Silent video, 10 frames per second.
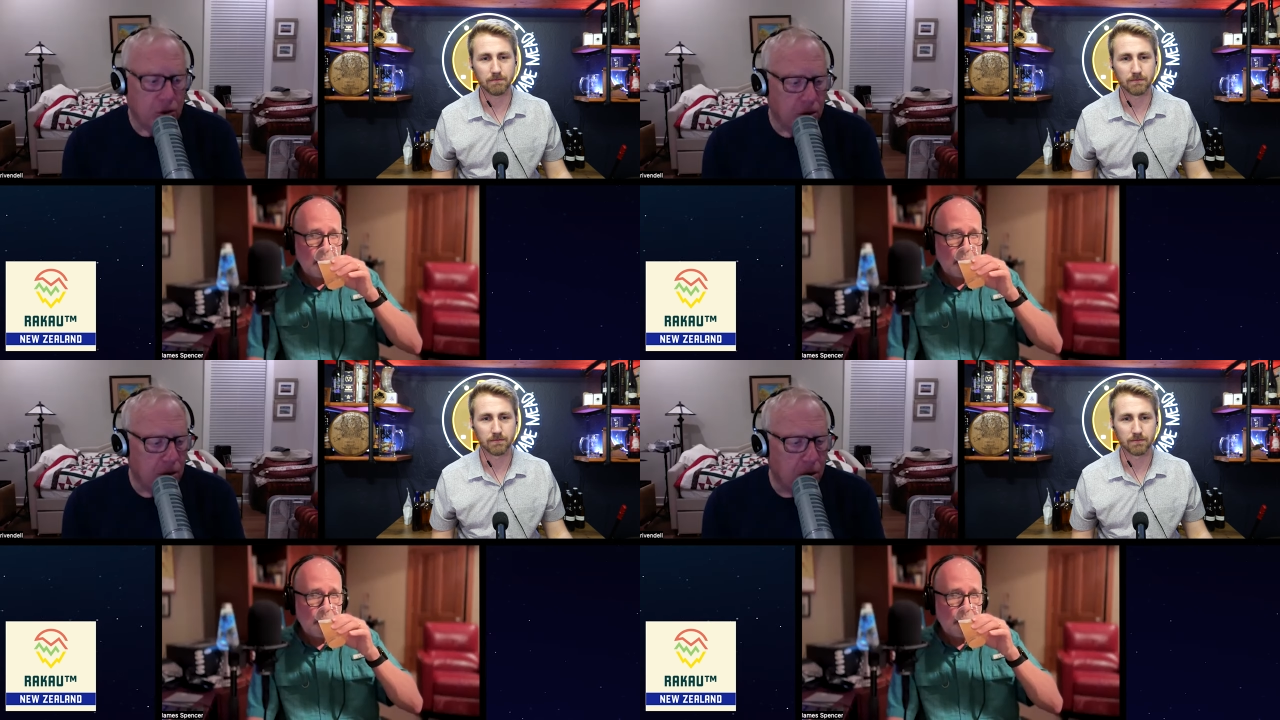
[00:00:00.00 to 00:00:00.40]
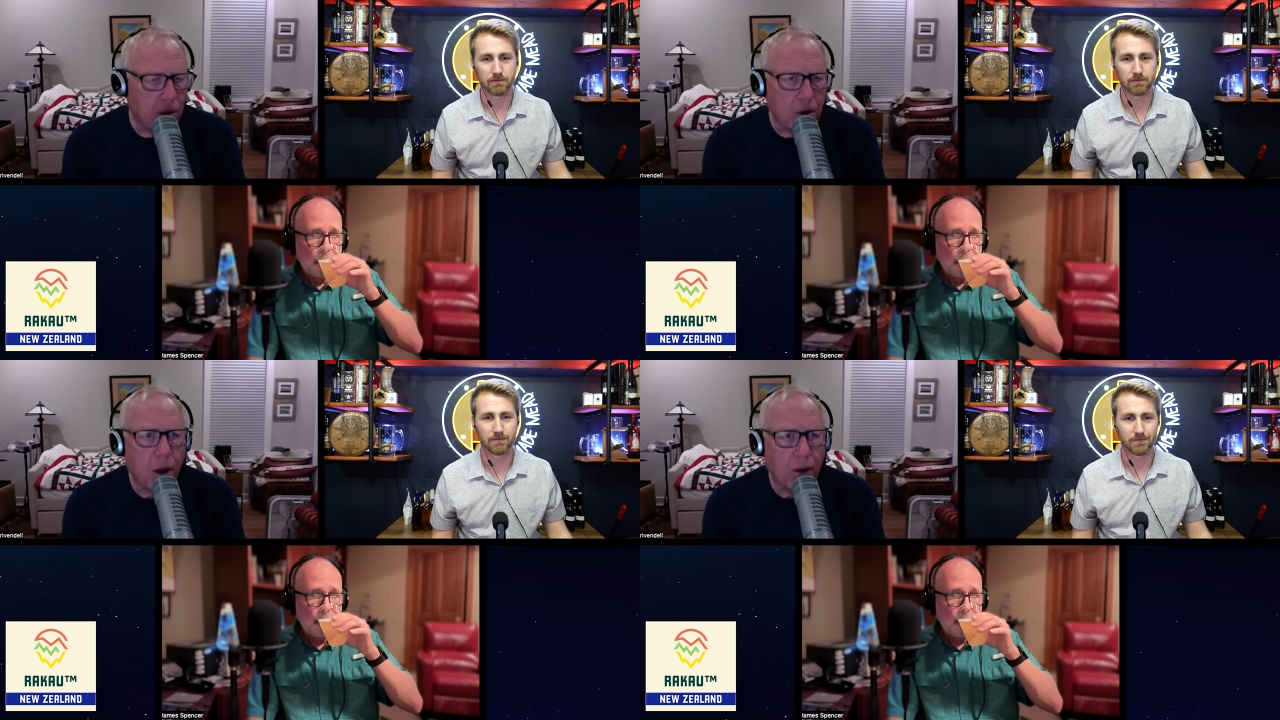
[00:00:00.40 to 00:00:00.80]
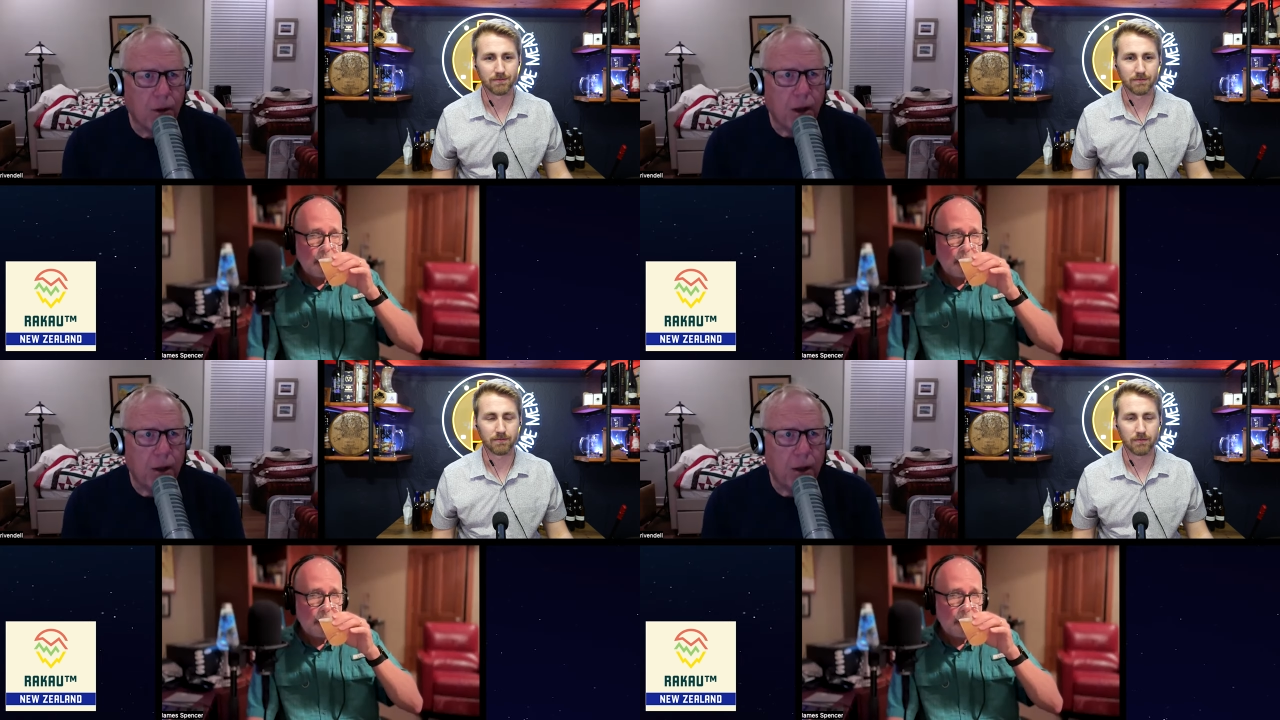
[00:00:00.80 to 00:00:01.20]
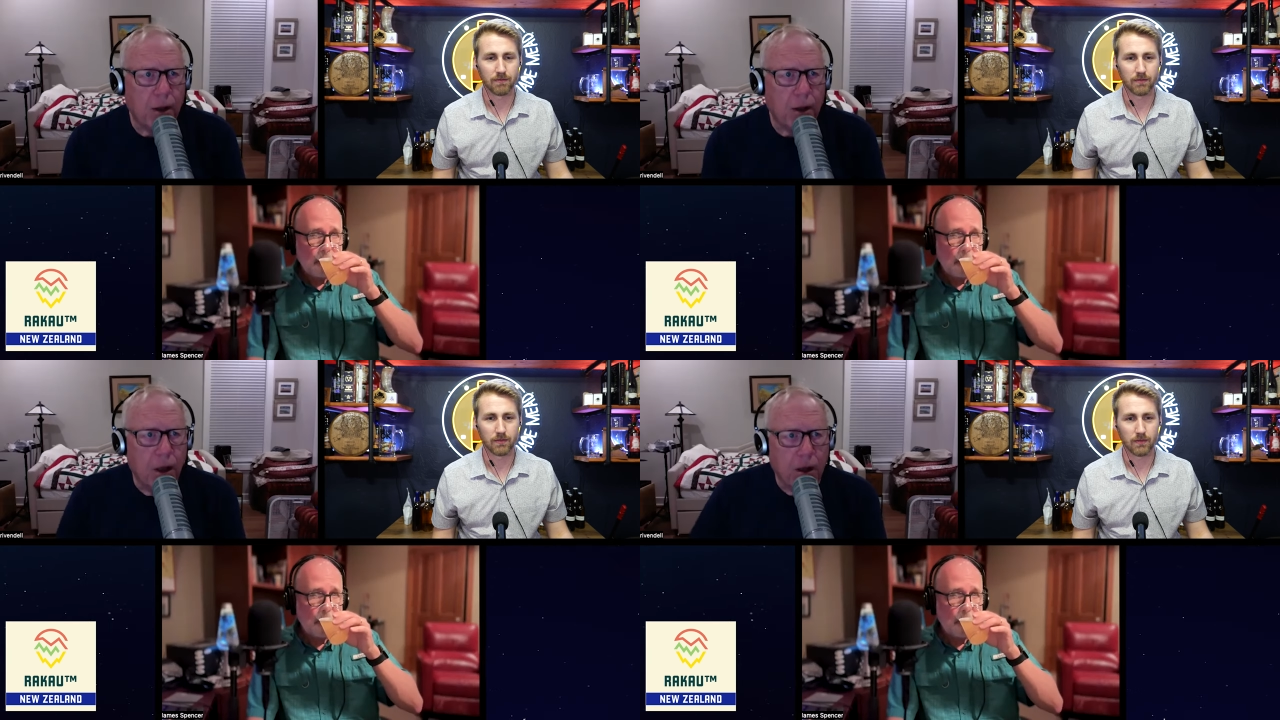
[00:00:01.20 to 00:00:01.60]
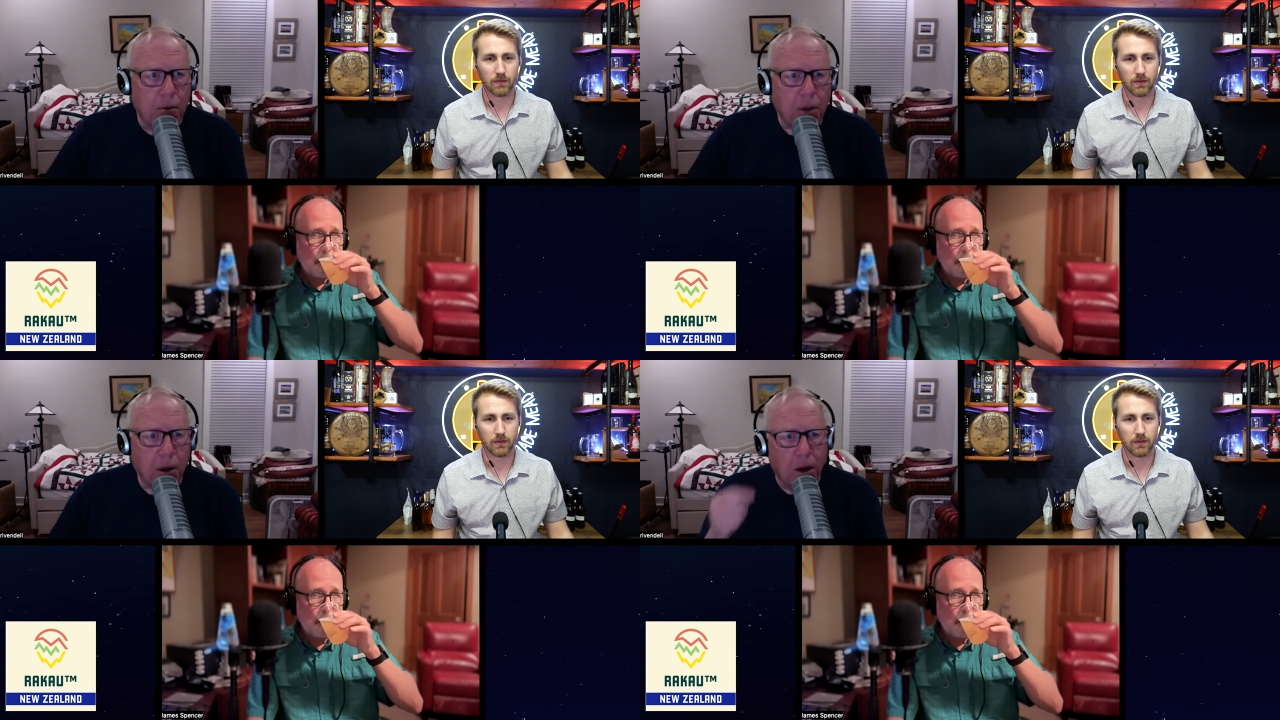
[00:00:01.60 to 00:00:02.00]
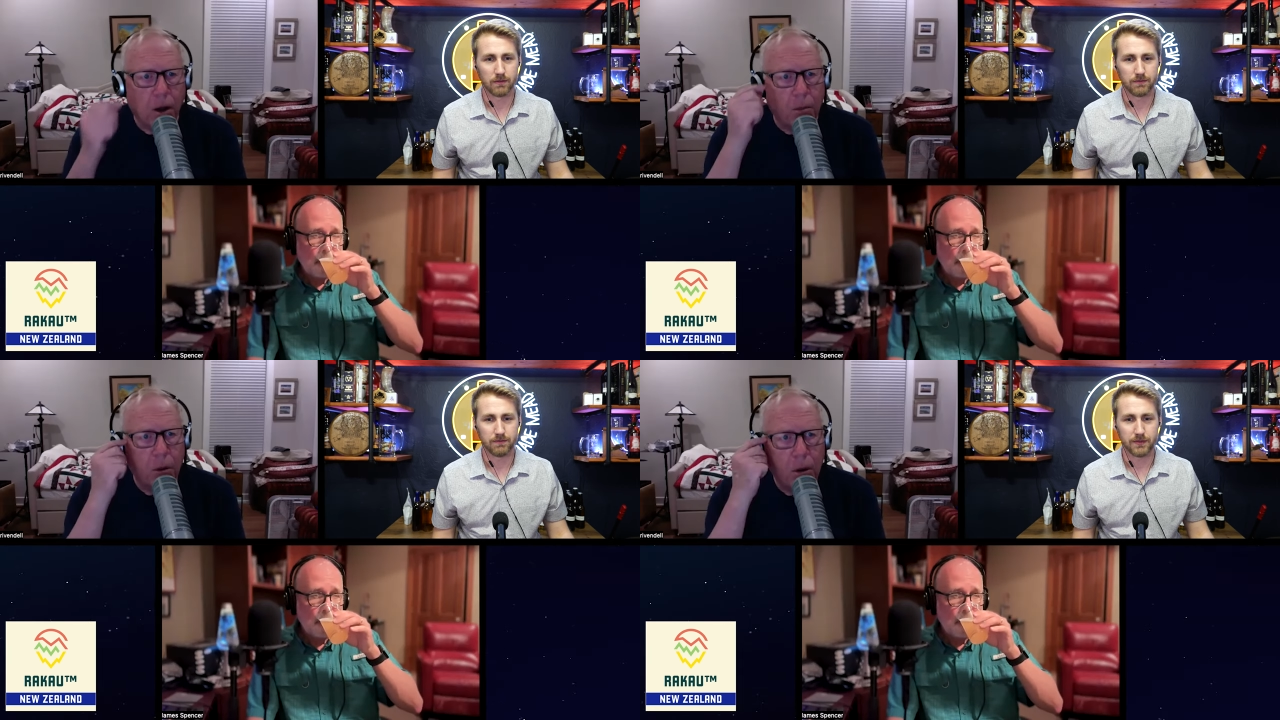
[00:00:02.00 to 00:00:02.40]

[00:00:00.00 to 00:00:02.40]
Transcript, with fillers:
Speaker 1: sugar that I could pick up.